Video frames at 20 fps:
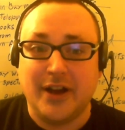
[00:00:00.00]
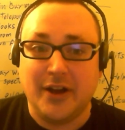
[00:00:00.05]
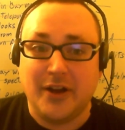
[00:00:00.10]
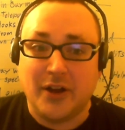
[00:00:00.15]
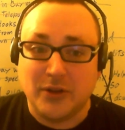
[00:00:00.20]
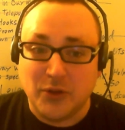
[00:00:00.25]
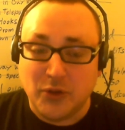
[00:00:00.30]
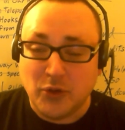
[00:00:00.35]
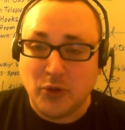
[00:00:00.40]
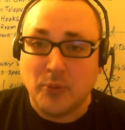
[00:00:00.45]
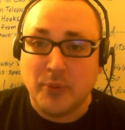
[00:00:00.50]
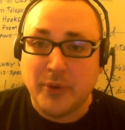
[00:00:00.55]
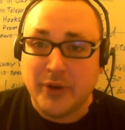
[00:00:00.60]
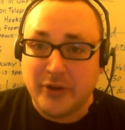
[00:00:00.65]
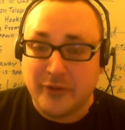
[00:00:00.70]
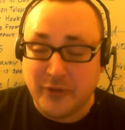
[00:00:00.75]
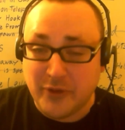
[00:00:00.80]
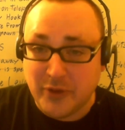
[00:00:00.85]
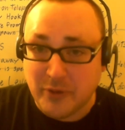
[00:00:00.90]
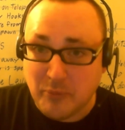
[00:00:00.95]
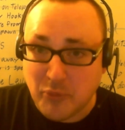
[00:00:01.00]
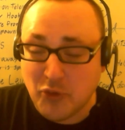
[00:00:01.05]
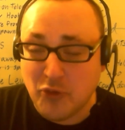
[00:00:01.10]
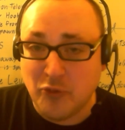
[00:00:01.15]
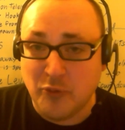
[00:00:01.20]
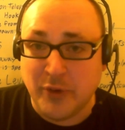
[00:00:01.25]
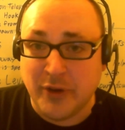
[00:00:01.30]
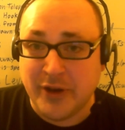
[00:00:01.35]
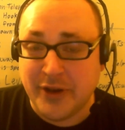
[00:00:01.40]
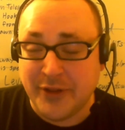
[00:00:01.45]
a little bit of an
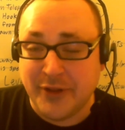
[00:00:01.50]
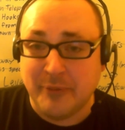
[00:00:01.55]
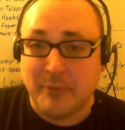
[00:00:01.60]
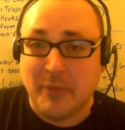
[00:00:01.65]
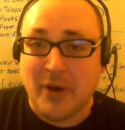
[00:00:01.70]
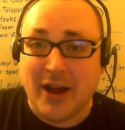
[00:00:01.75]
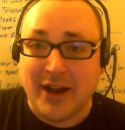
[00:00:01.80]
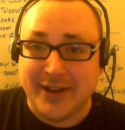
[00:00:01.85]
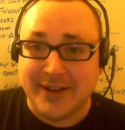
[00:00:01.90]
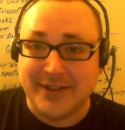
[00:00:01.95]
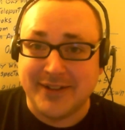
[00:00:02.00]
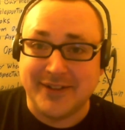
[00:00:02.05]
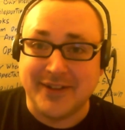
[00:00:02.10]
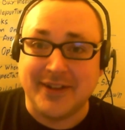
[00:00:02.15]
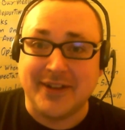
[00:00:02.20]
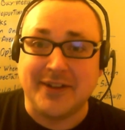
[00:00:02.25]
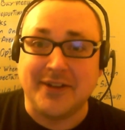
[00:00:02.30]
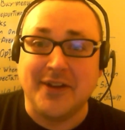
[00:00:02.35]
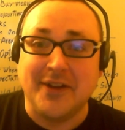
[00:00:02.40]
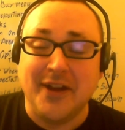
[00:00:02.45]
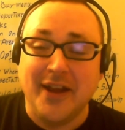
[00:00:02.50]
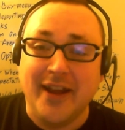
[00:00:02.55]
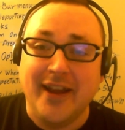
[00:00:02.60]
improvement in the modding scene,